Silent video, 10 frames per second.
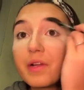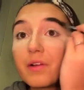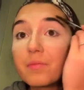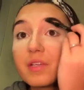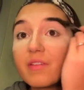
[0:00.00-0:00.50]
I
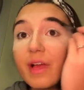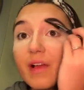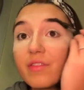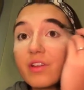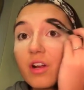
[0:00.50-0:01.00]
don't believe I
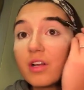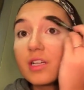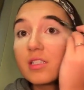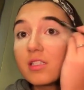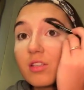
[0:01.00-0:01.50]
have the
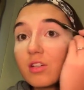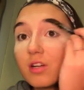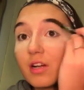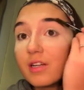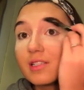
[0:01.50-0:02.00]
darkest. Their
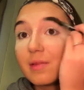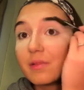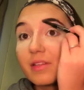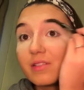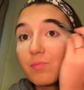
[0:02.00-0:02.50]
darkest, I
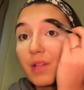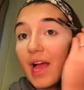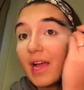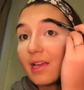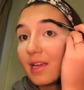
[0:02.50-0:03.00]
believe, is
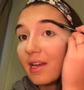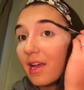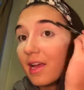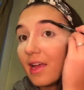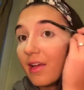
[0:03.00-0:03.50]
black, and
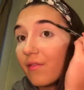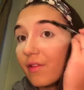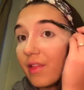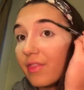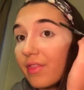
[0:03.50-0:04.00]
I have
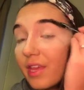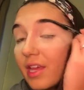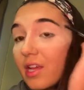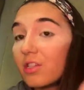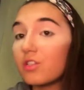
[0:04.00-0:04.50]

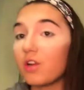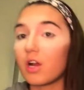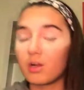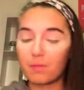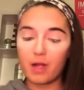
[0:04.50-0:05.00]
the
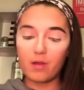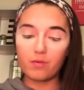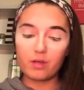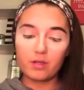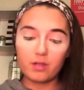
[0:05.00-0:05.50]
dark
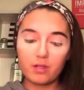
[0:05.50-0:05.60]
brown.